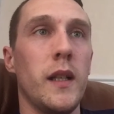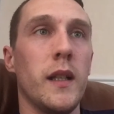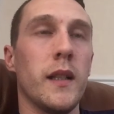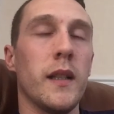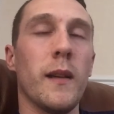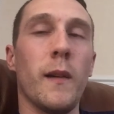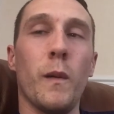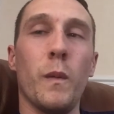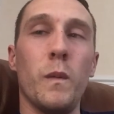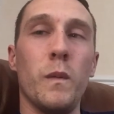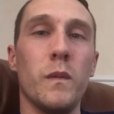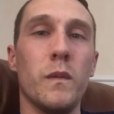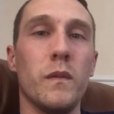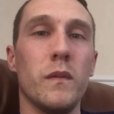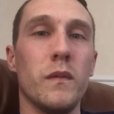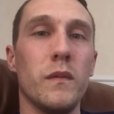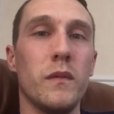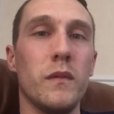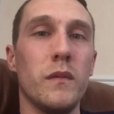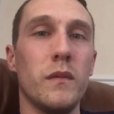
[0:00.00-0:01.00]
Now
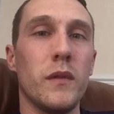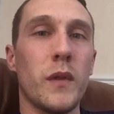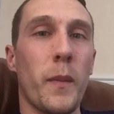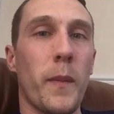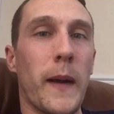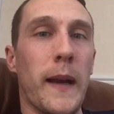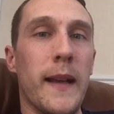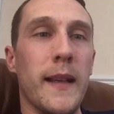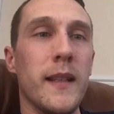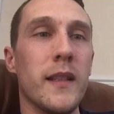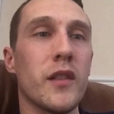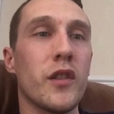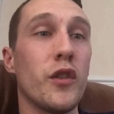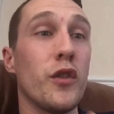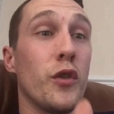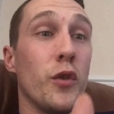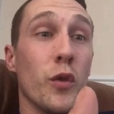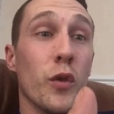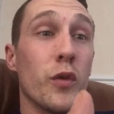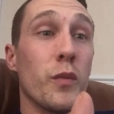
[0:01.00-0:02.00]
the players
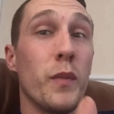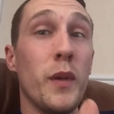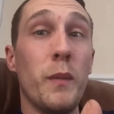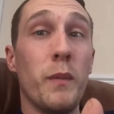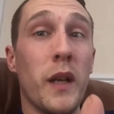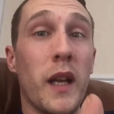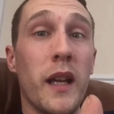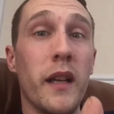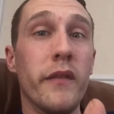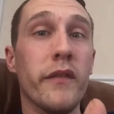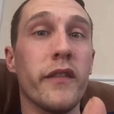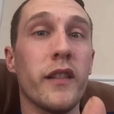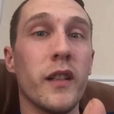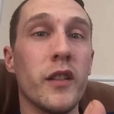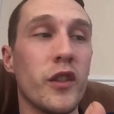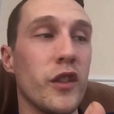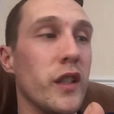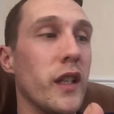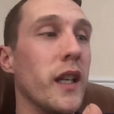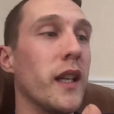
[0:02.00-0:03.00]
should be playing for the
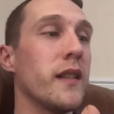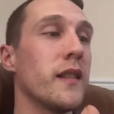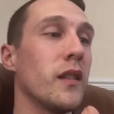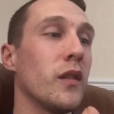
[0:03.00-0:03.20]
shirt.